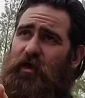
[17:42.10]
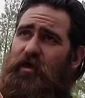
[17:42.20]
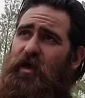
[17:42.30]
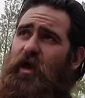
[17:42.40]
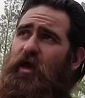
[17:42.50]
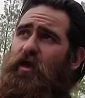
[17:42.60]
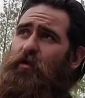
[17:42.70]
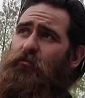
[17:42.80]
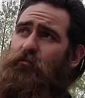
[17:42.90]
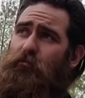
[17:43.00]

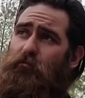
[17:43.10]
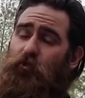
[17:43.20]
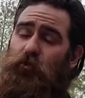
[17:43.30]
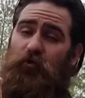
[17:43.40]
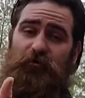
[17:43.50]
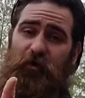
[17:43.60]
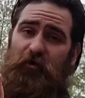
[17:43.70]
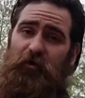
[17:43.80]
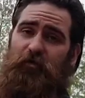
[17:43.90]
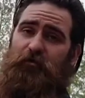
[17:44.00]
and who knows, maybe
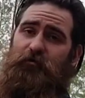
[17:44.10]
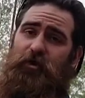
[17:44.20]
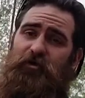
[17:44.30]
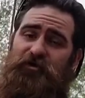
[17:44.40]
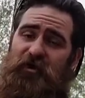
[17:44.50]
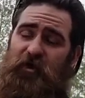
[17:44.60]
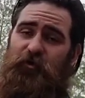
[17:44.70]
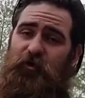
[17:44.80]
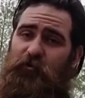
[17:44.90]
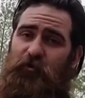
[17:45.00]
I'll check out
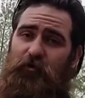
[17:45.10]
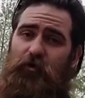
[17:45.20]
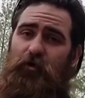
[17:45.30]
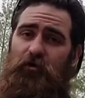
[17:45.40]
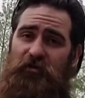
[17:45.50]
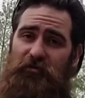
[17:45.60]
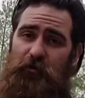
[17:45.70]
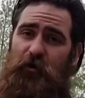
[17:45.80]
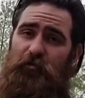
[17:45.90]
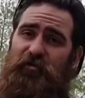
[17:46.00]
their beard oil as
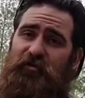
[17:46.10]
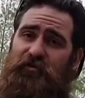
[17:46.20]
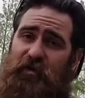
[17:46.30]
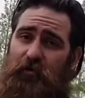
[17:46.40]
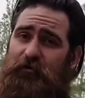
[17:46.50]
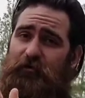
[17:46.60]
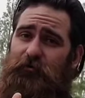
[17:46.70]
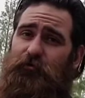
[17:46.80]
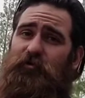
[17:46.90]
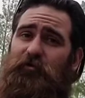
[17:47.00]
well, because they also
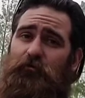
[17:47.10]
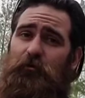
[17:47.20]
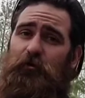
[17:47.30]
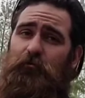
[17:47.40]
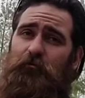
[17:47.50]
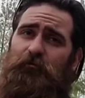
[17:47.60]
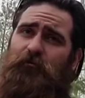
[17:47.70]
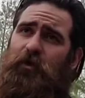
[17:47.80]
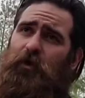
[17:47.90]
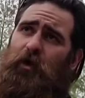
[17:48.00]
do beard oil.
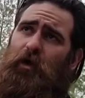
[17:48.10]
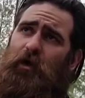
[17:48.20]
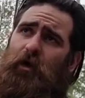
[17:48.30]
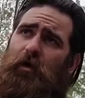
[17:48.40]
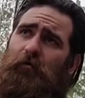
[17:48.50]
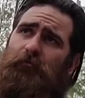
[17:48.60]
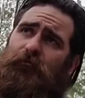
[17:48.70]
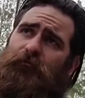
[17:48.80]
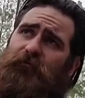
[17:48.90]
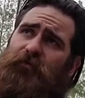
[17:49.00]

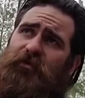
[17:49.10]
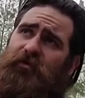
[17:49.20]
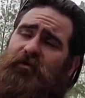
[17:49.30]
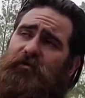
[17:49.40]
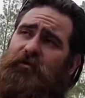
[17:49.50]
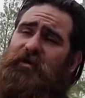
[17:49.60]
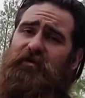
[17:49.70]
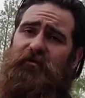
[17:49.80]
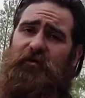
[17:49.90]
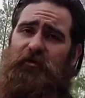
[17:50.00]
The
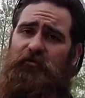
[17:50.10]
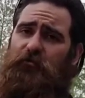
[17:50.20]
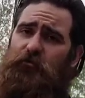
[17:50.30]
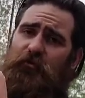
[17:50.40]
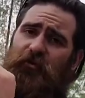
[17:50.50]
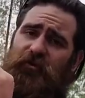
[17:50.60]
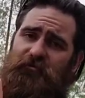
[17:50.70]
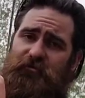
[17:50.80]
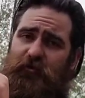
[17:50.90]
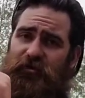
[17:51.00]
link to the Dr.
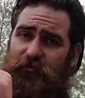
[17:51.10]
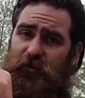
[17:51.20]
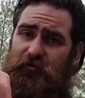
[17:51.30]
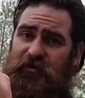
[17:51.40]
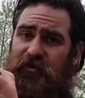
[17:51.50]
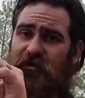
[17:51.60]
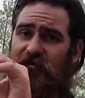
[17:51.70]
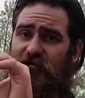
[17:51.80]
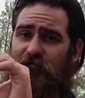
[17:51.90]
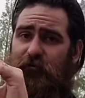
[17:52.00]
Squatch website
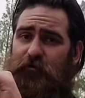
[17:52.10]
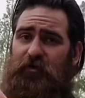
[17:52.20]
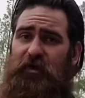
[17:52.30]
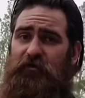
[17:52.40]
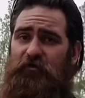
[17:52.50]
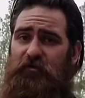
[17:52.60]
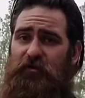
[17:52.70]
is going to be down